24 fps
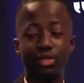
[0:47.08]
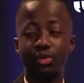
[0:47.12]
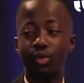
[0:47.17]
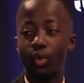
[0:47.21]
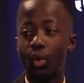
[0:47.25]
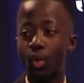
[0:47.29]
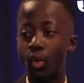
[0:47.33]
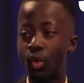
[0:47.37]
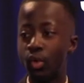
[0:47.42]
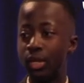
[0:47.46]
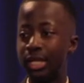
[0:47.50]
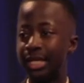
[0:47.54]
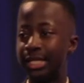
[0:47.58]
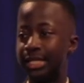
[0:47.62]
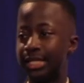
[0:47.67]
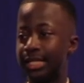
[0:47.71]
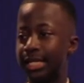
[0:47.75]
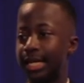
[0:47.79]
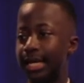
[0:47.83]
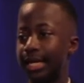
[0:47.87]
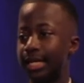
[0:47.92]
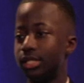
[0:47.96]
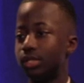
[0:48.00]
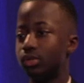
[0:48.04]
is all it
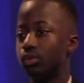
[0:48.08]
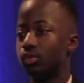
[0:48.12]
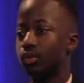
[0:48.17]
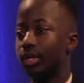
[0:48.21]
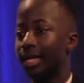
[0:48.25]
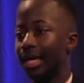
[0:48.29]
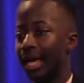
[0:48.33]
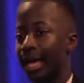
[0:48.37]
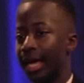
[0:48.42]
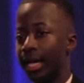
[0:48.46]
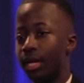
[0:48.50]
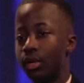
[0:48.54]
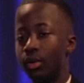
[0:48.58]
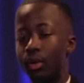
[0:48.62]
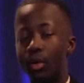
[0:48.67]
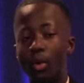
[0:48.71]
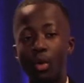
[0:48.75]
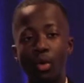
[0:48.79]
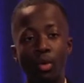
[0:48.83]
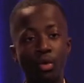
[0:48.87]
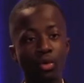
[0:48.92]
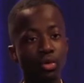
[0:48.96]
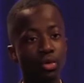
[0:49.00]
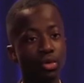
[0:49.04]
takes to gain
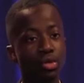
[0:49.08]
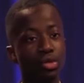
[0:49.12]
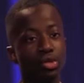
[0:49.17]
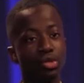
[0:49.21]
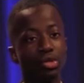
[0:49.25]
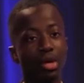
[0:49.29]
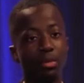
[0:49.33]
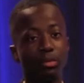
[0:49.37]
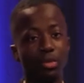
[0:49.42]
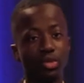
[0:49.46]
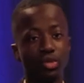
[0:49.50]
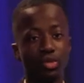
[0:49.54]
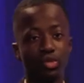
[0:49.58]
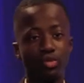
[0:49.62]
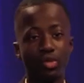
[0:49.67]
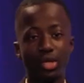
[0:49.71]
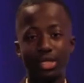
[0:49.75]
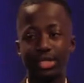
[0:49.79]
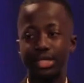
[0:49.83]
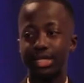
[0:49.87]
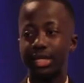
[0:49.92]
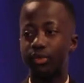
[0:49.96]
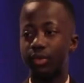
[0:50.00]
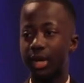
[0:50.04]
or lose someone's
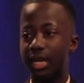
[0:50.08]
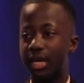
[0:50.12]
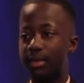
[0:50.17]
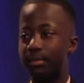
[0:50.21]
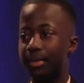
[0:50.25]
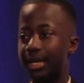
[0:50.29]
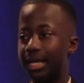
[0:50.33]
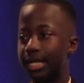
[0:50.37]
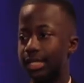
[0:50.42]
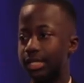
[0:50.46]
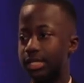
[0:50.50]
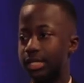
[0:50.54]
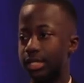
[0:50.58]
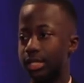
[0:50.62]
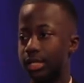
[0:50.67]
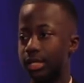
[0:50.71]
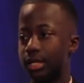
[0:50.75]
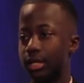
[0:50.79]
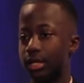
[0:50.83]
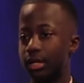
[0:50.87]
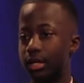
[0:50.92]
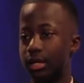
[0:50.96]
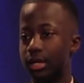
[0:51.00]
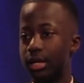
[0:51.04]
trust and credibility.
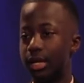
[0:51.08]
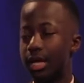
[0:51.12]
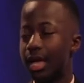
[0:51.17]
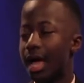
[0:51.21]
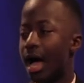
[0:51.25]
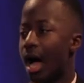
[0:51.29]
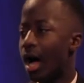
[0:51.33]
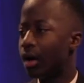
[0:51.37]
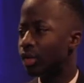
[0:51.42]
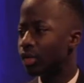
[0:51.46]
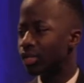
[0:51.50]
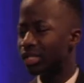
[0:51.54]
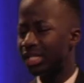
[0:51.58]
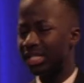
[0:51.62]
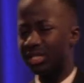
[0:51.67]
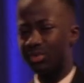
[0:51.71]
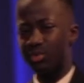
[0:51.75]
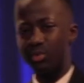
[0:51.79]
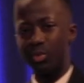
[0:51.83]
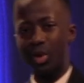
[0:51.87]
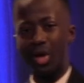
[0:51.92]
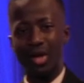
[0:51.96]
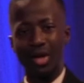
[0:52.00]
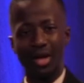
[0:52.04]
How does this
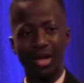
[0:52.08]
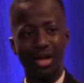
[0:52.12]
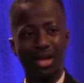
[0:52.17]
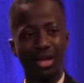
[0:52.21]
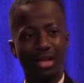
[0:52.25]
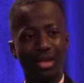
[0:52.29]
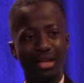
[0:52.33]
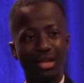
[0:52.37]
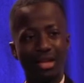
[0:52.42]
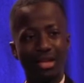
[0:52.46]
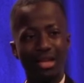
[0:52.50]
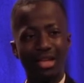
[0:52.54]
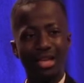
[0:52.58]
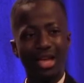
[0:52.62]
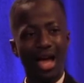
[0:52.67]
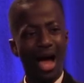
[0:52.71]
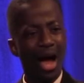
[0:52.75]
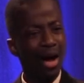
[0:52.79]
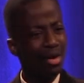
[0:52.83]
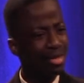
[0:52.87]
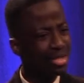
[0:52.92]
work? How